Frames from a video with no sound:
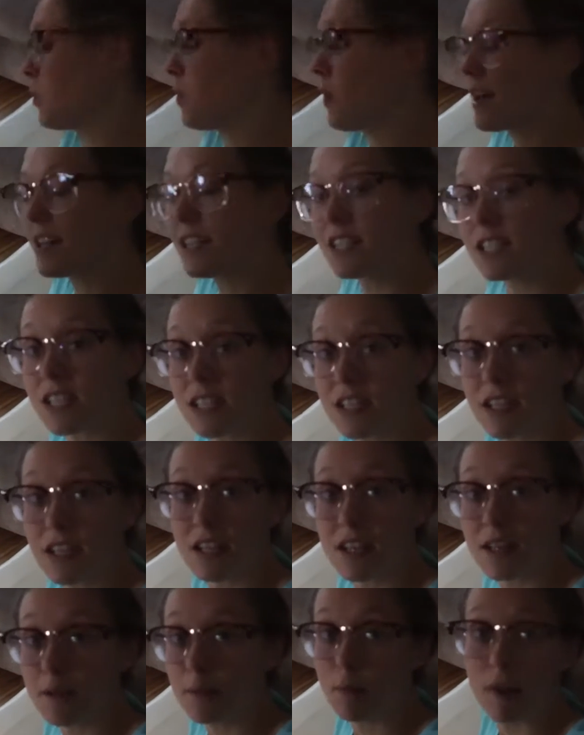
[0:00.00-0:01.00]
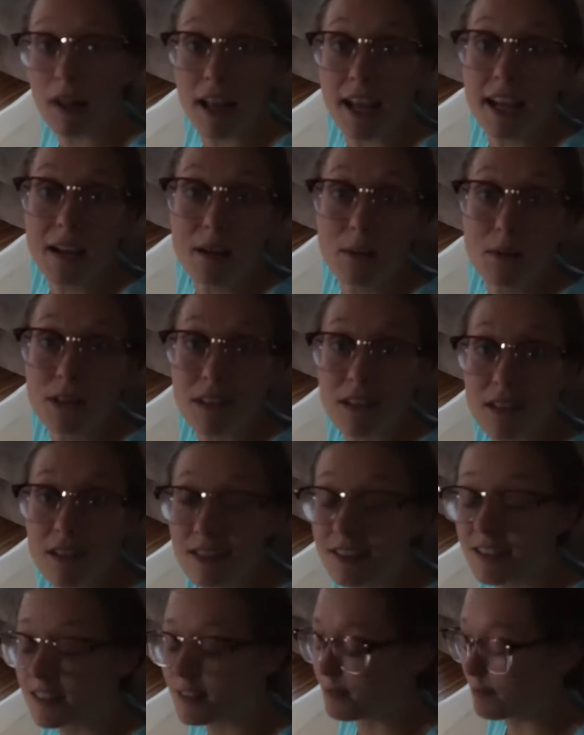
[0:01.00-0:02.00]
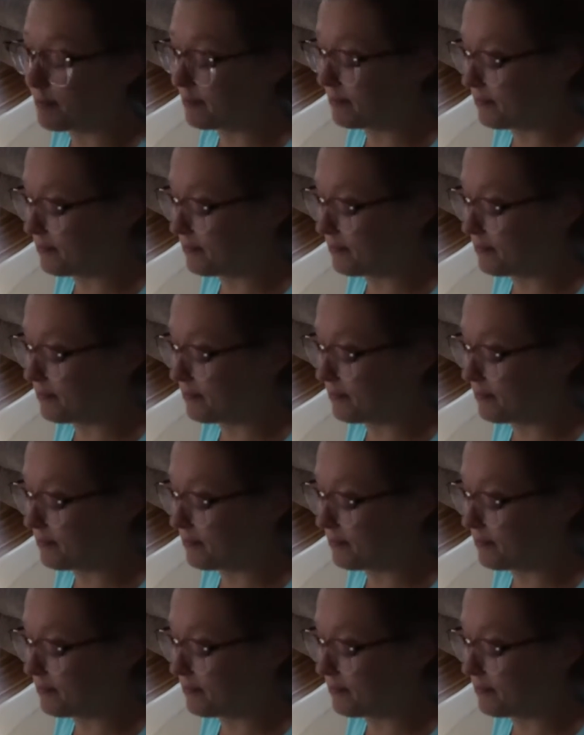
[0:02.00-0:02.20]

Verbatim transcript: watching her, playing with her.